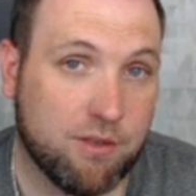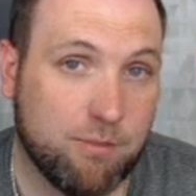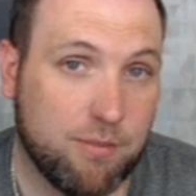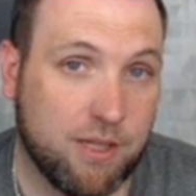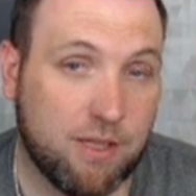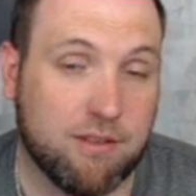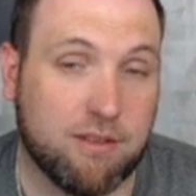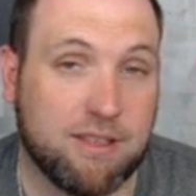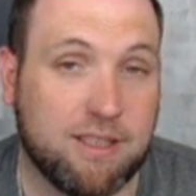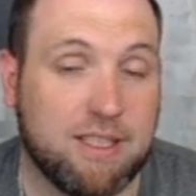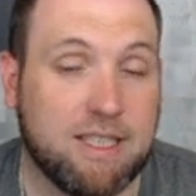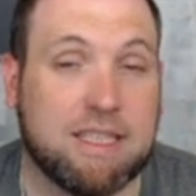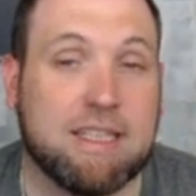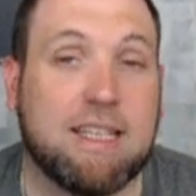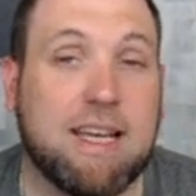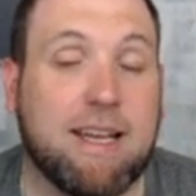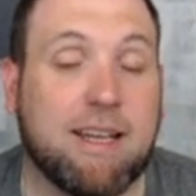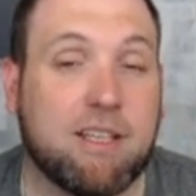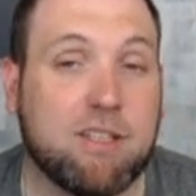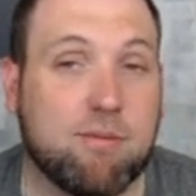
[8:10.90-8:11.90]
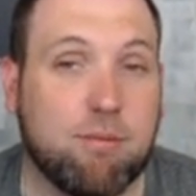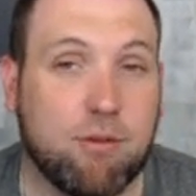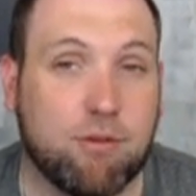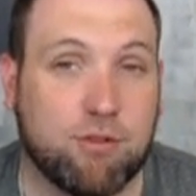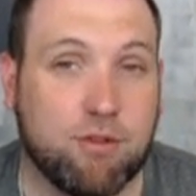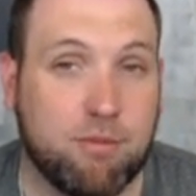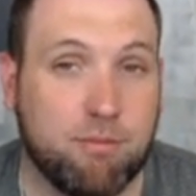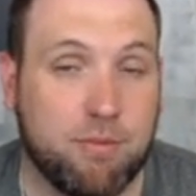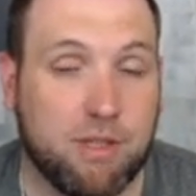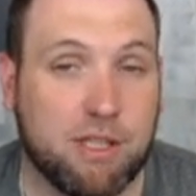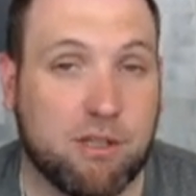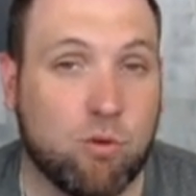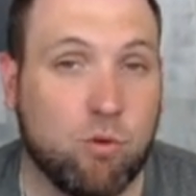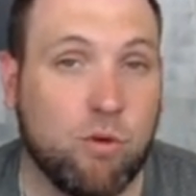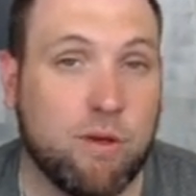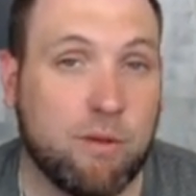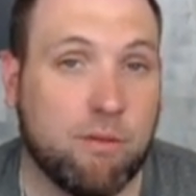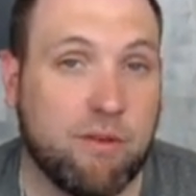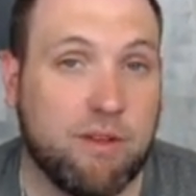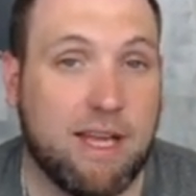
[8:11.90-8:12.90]
to be able to get that exposure to
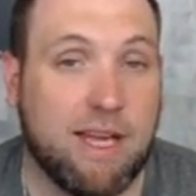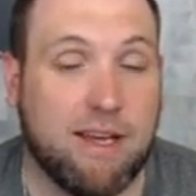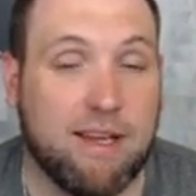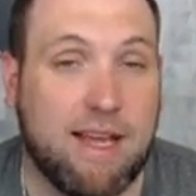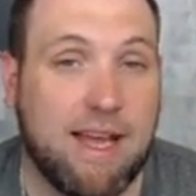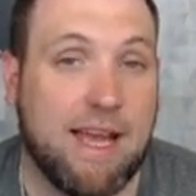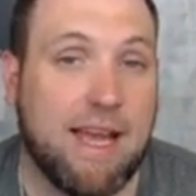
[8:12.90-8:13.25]
Bitcoin without